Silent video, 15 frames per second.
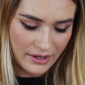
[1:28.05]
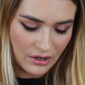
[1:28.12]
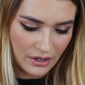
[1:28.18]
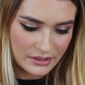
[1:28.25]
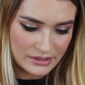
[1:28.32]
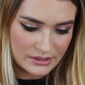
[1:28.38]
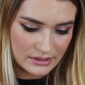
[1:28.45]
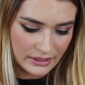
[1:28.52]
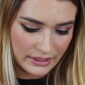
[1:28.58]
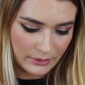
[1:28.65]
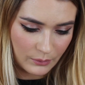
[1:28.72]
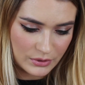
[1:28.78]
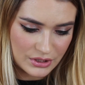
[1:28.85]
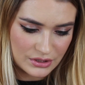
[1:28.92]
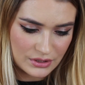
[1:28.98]
honestly,
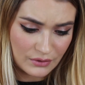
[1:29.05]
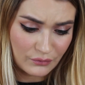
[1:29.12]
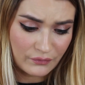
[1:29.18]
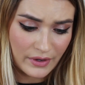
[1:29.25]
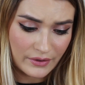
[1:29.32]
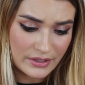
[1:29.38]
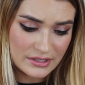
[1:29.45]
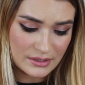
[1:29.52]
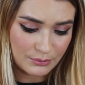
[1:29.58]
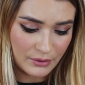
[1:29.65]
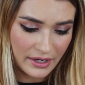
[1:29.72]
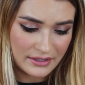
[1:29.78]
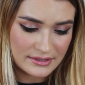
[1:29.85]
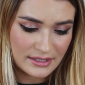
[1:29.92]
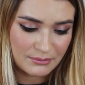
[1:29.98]
which is very
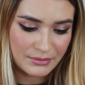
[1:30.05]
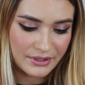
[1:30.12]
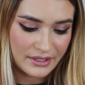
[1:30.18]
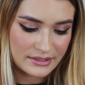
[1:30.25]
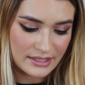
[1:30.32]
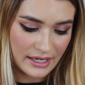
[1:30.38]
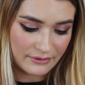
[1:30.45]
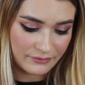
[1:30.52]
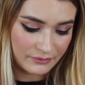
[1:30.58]
surprising because